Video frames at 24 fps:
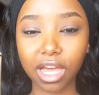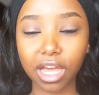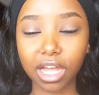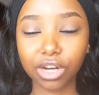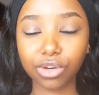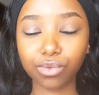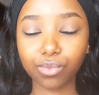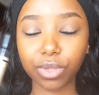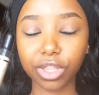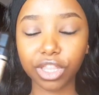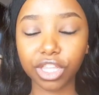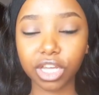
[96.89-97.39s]

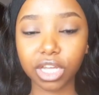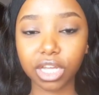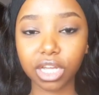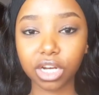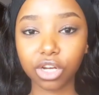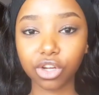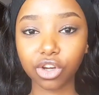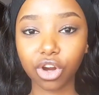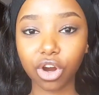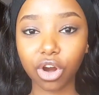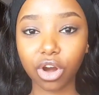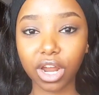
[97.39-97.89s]
And with the
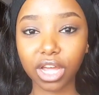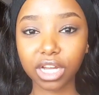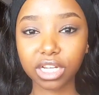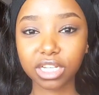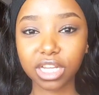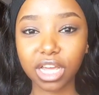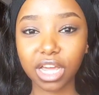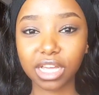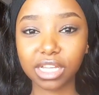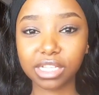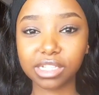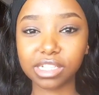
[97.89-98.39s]
yellow
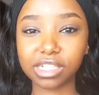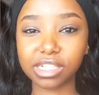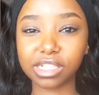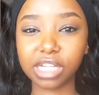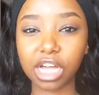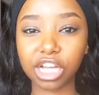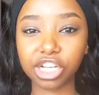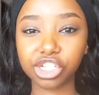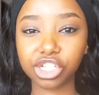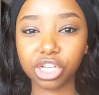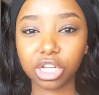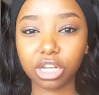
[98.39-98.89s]
corrector, it's
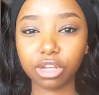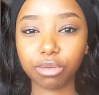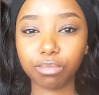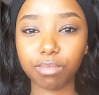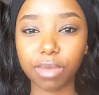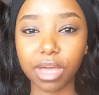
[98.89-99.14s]
essentially